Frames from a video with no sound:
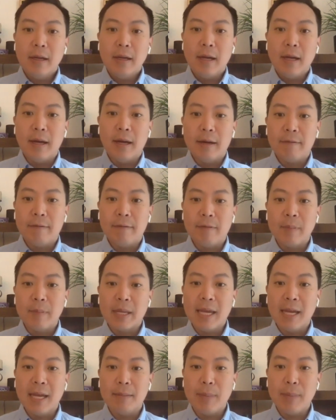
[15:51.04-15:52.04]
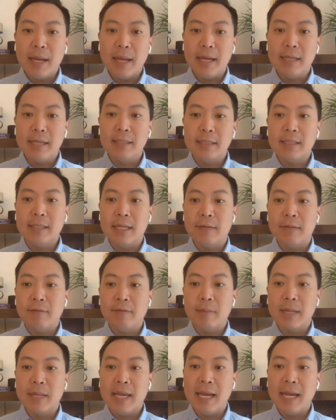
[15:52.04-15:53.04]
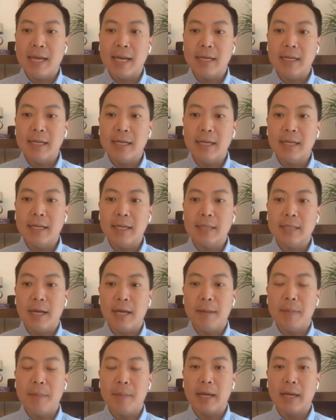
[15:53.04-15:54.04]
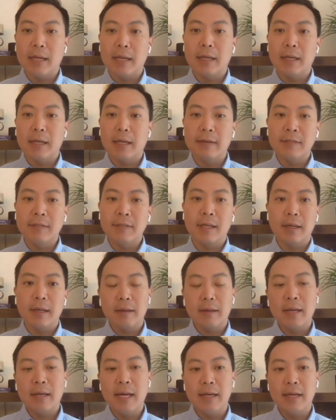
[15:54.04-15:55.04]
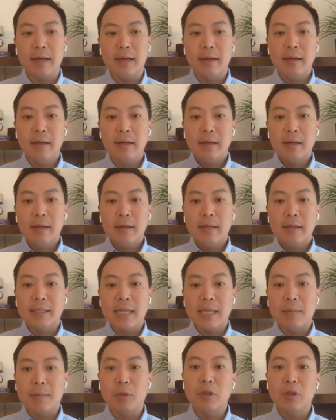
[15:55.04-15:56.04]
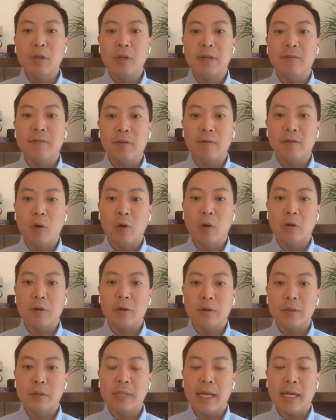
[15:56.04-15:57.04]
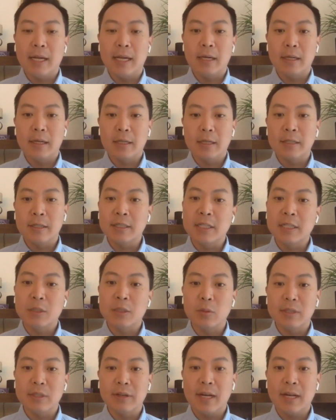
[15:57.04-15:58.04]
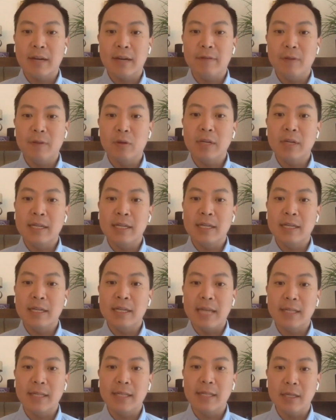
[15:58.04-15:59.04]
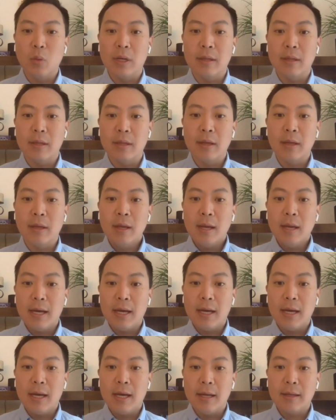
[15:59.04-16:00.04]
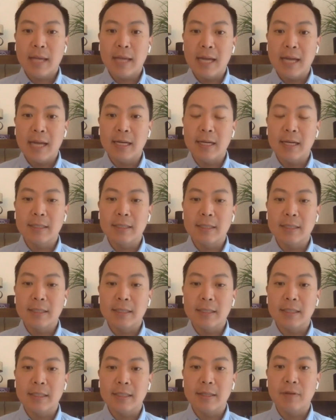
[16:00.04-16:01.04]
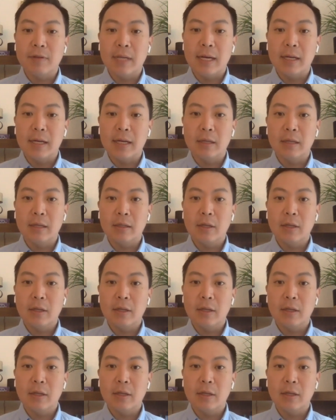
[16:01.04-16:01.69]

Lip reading: from the campaigns and from the candidates, and it gives a kind of this opportunity for voters and constituents to kind of feel connected with candidates and different